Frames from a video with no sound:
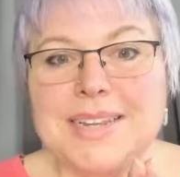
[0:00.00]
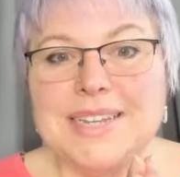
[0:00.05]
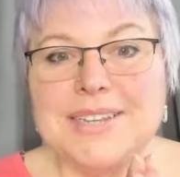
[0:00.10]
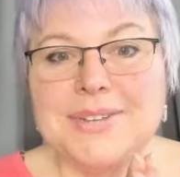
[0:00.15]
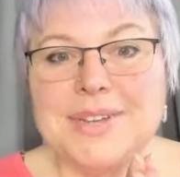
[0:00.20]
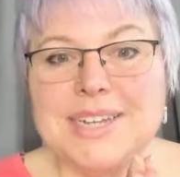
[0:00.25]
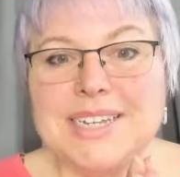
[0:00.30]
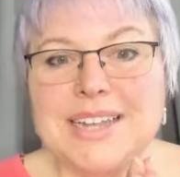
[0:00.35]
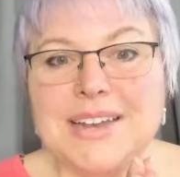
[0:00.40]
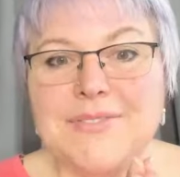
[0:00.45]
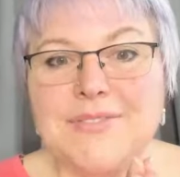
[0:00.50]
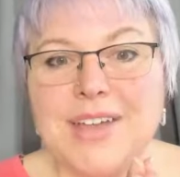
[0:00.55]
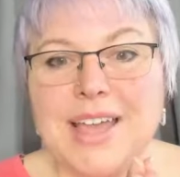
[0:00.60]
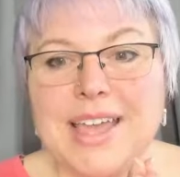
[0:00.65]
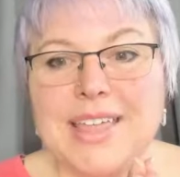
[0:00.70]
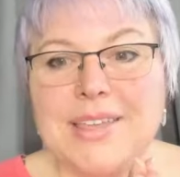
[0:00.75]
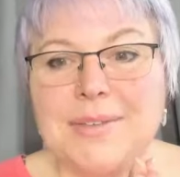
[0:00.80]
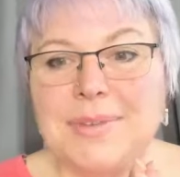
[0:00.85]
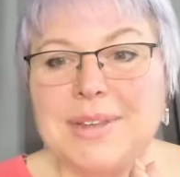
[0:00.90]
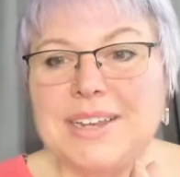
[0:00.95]
need to
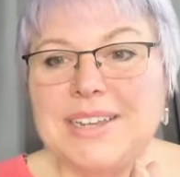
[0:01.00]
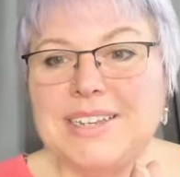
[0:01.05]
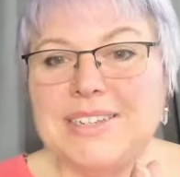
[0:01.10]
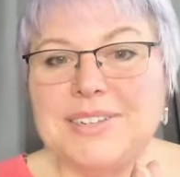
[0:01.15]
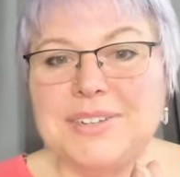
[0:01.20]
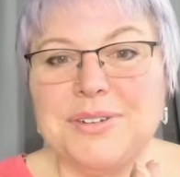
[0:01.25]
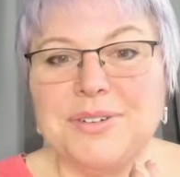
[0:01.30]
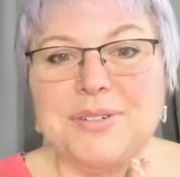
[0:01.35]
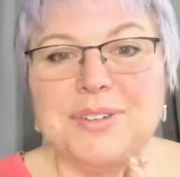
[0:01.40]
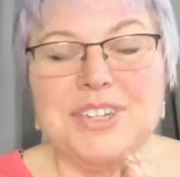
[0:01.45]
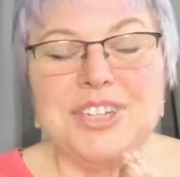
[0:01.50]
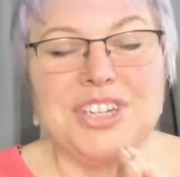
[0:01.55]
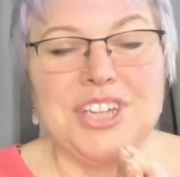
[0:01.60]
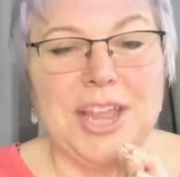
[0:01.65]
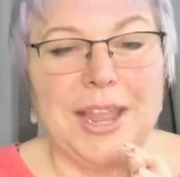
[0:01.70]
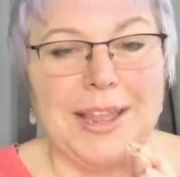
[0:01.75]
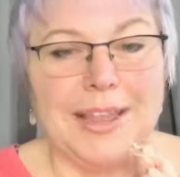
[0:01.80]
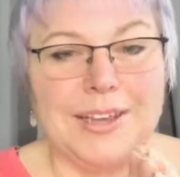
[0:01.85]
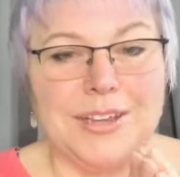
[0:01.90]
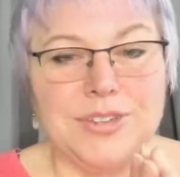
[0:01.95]
identify that we need to
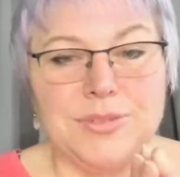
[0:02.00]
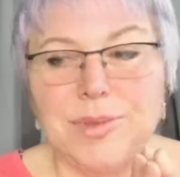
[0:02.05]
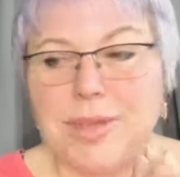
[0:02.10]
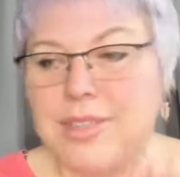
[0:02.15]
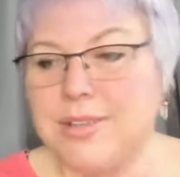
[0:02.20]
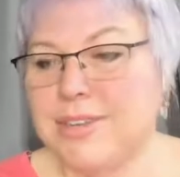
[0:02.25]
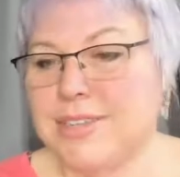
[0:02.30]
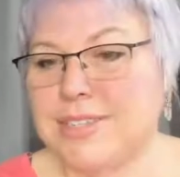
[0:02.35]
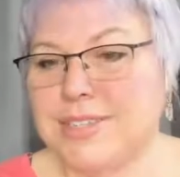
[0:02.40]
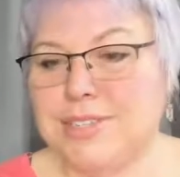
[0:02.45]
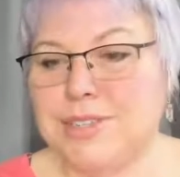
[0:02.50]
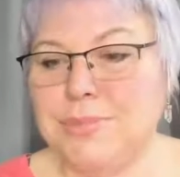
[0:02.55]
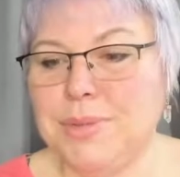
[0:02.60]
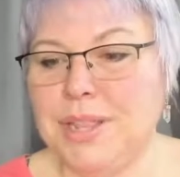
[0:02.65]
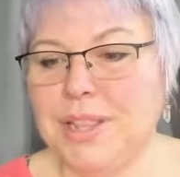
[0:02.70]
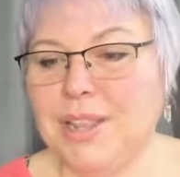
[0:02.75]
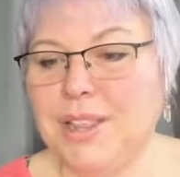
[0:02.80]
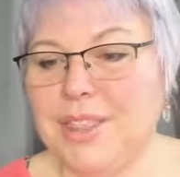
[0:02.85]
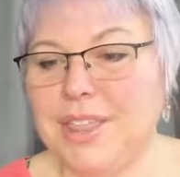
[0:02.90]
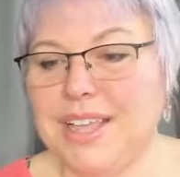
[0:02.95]
change, whether it's
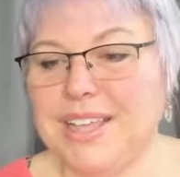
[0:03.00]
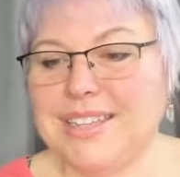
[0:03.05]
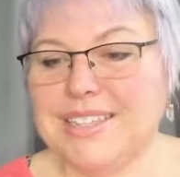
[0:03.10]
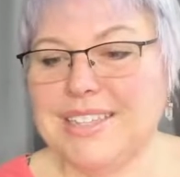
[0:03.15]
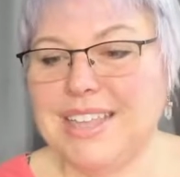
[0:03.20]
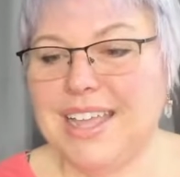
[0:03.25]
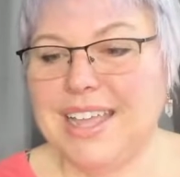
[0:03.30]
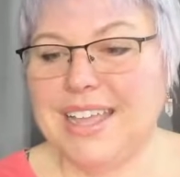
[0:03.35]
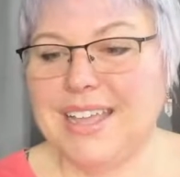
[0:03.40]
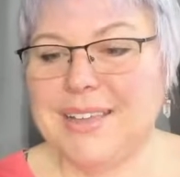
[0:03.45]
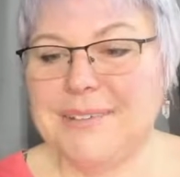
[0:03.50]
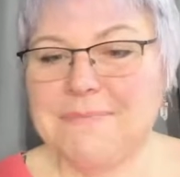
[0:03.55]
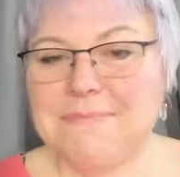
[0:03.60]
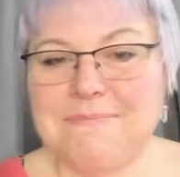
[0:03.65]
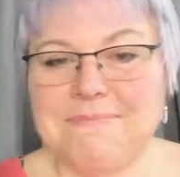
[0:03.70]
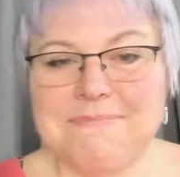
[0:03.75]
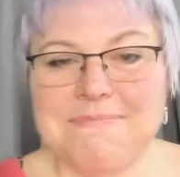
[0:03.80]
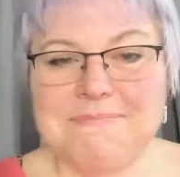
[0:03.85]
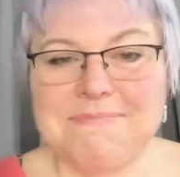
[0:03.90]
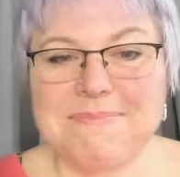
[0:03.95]
stupid little things like
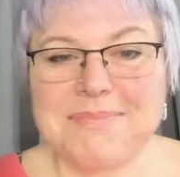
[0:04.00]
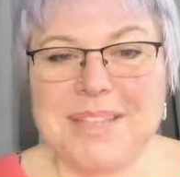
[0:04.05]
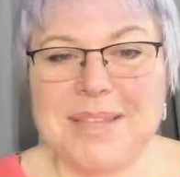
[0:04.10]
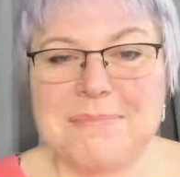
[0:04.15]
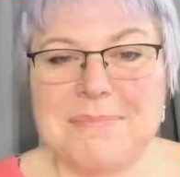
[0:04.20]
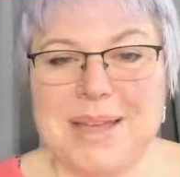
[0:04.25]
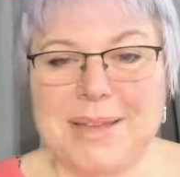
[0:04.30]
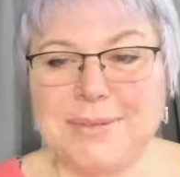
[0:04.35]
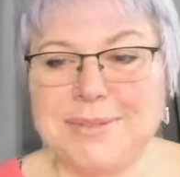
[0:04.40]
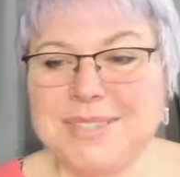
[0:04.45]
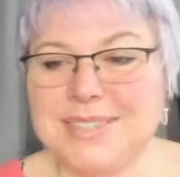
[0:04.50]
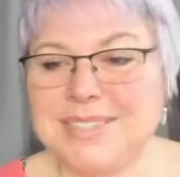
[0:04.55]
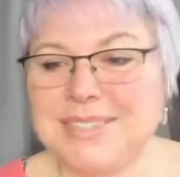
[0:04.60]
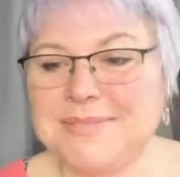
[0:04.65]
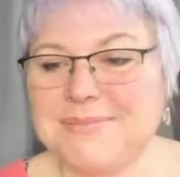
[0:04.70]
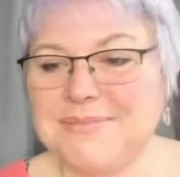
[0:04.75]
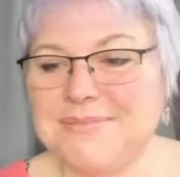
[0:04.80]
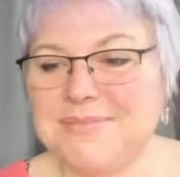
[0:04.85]
a mouse,